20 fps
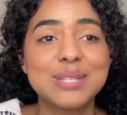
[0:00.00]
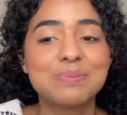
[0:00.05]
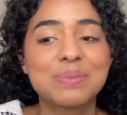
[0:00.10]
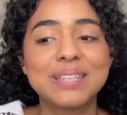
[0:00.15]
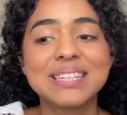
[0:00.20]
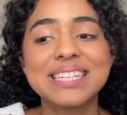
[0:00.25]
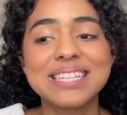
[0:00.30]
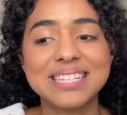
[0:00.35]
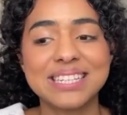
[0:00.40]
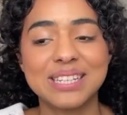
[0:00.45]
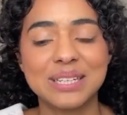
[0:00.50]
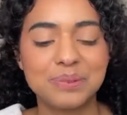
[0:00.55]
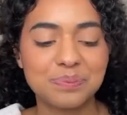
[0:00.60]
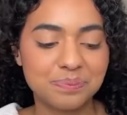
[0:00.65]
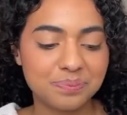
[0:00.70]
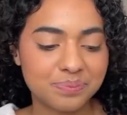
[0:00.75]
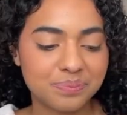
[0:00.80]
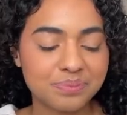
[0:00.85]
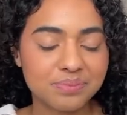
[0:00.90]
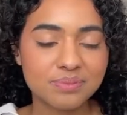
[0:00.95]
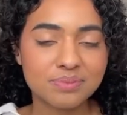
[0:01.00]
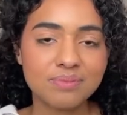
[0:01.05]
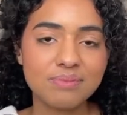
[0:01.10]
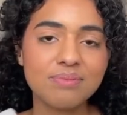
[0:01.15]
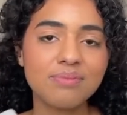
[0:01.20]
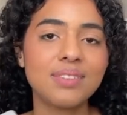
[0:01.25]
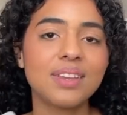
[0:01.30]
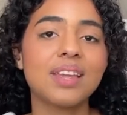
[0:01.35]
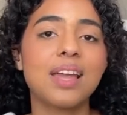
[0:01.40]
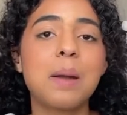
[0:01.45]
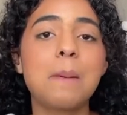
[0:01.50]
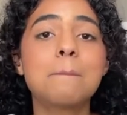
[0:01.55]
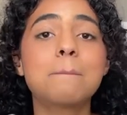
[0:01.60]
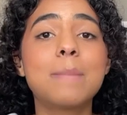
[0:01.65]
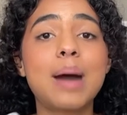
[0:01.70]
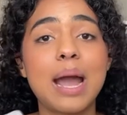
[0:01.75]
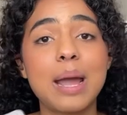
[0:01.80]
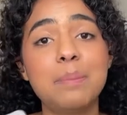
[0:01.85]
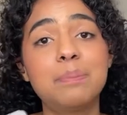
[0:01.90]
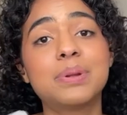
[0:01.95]
But listen,
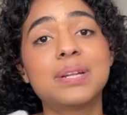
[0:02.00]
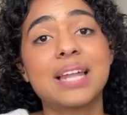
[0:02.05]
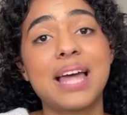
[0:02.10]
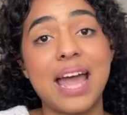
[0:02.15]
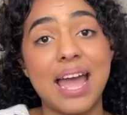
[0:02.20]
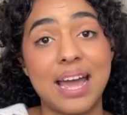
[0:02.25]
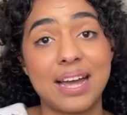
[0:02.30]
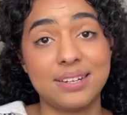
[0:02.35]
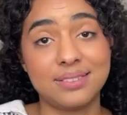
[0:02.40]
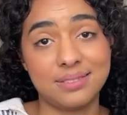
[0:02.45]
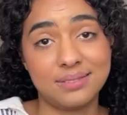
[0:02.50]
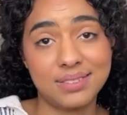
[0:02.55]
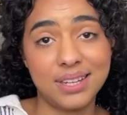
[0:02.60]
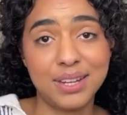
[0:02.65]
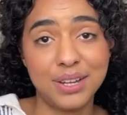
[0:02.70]
my plan